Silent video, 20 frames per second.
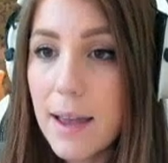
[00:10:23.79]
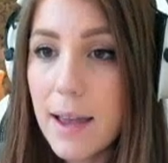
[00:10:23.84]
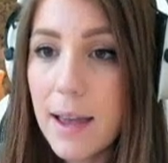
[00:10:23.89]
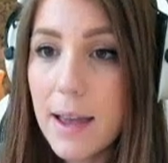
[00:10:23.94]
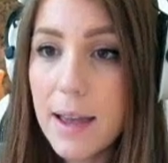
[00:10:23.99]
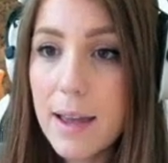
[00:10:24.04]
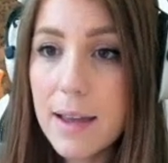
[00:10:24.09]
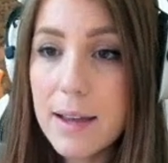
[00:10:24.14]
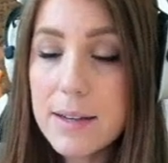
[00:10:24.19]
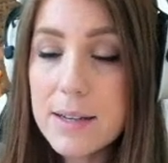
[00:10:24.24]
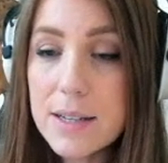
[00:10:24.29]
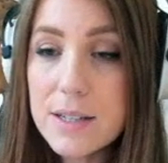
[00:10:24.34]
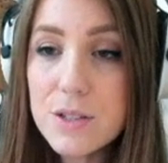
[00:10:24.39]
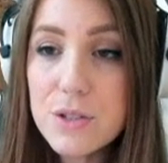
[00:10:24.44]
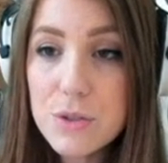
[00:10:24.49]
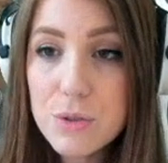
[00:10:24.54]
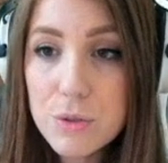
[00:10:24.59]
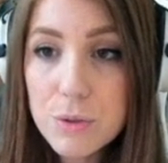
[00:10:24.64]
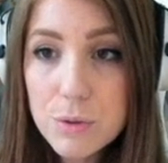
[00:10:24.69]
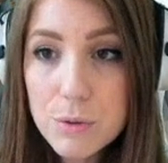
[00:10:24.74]
And I
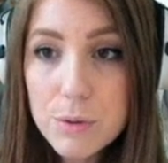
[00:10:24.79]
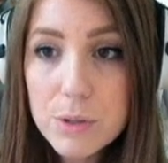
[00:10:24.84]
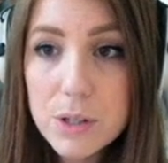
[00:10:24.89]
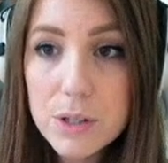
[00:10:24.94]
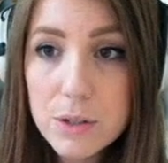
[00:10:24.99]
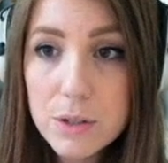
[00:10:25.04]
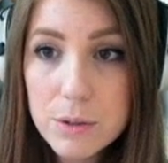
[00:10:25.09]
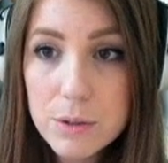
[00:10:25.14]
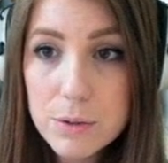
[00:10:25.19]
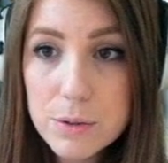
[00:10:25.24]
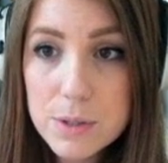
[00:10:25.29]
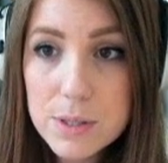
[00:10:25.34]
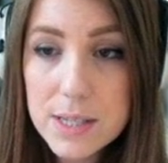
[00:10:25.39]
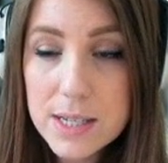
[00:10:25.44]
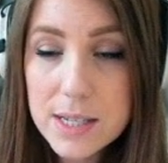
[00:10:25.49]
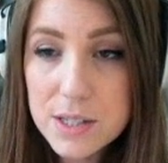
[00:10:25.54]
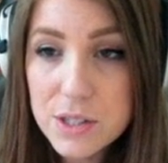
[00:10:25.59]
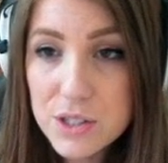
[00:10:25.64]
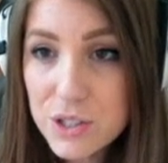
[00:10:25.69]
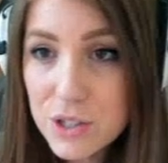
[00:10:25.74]
do use
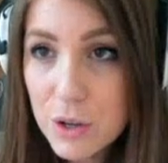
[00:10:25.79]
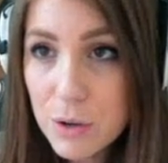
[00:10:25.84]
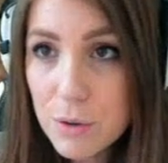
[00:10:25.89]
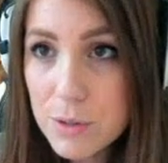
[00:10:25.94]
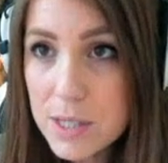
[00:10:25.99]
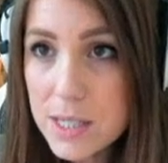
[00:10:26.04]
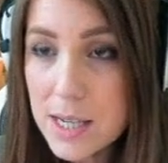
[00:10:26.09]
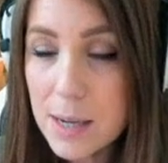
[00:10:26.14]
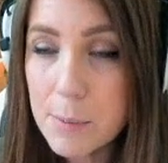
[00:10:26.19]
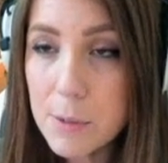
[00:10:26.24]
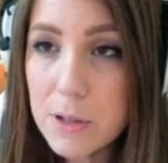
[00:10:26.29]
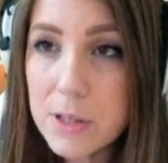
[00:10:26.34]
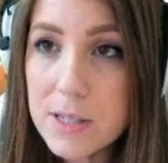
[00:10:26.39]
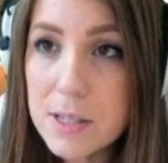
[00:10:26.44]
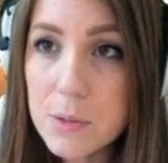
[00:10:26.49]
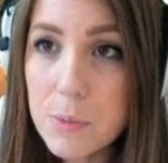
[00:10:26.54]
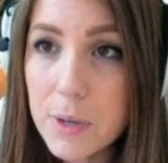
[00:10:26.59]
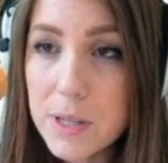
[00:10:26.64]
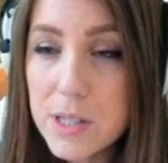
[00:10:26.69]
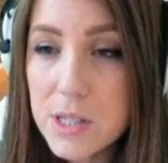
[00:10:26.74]
the Stone Slammer in
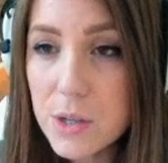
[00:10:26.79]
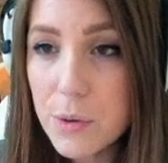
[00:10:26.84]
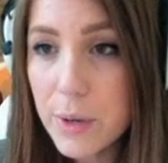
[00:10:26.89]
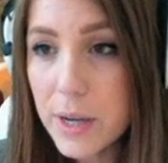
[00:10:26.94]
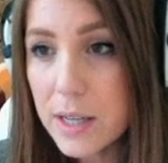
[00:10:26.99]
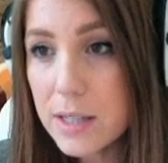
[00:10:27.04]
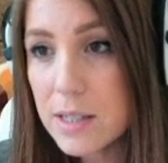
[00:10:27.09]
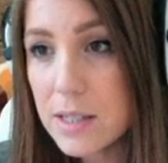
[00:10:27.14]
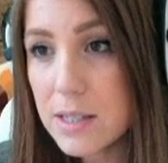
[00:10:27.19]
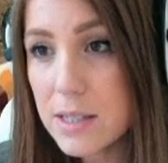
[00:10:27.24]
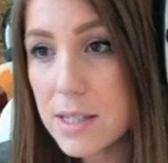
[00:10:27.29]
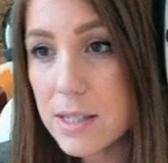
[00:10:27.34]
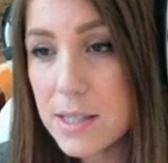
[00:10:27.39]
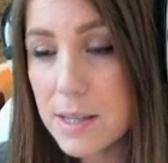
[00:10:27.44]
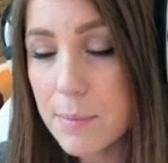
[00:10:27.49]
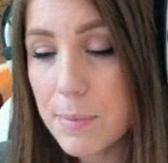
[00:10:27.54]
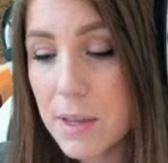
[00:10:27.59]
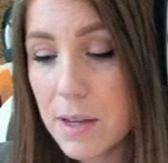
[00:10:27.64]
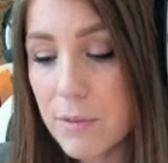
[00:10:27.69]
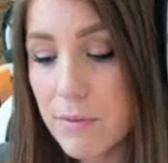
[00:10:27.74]
this one, so we get to see
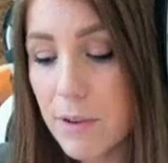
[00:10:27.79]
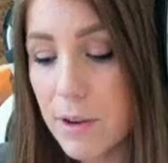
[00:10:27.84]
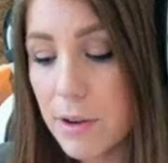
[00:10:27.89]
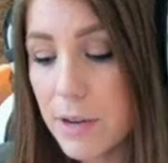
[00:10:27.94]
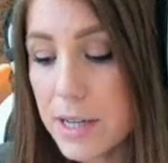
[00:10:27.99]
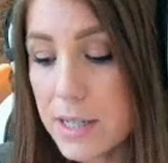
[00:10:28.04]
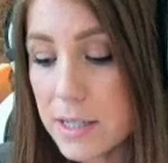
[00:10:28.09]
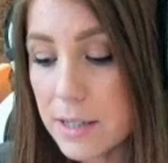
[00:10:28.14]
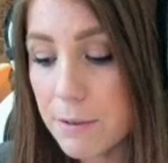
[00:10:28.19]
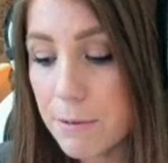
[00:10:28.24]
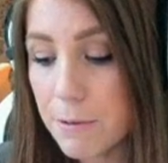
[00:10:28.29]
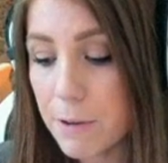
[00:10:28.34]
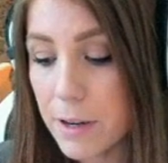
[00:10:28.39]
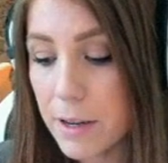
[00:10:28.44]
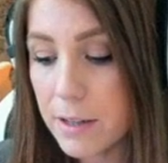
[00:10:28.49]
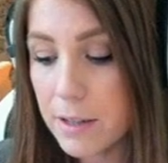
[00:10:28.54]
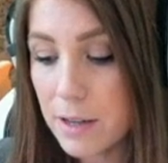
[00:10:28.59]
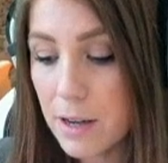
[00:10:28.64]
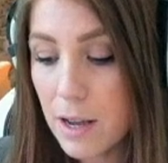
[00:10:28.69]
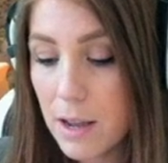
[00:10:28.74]
something very
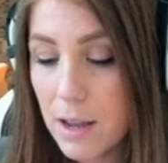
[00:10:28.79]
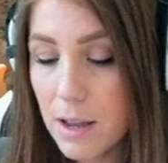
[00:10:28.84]
different.